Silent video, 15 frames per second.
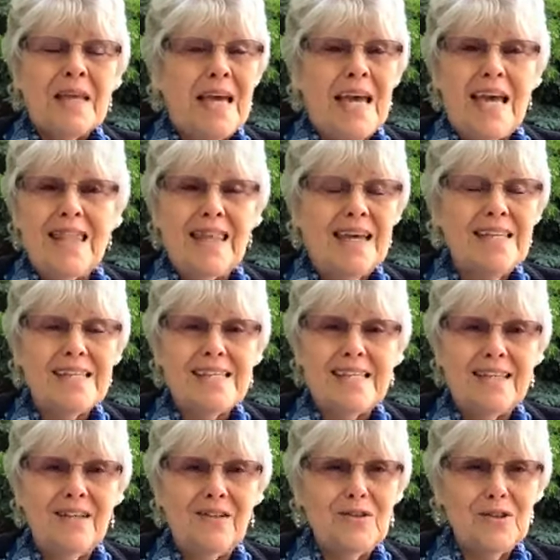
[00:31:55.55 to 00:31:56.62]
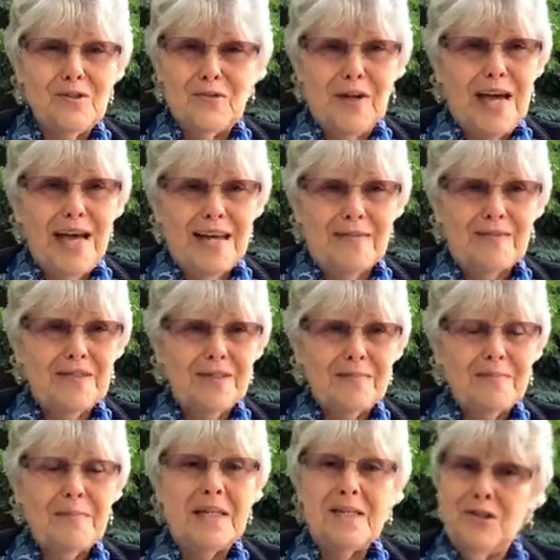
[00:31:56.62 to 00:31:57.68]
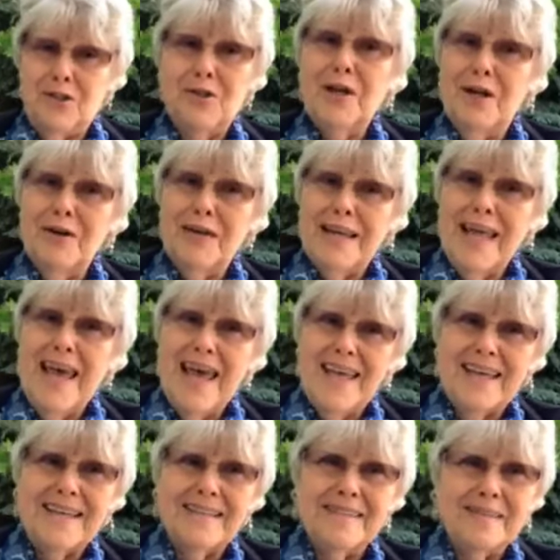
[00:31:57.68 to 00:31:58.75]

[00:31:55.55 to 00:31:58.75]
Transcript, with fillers: And they still survived because you're here today.